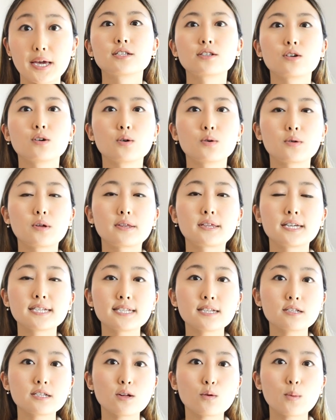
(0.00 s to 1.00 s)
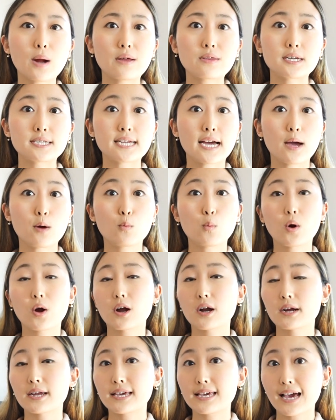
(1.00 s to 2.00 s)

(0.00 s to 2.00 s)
So this is around the time where,